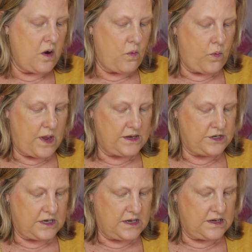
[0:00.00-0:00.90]

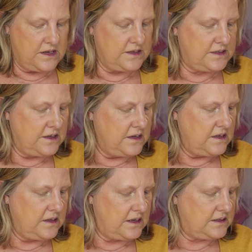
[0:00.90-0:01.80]
which is,
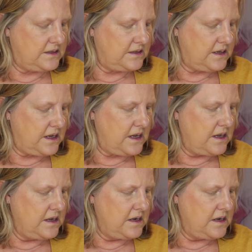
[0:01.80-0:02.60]
let's see,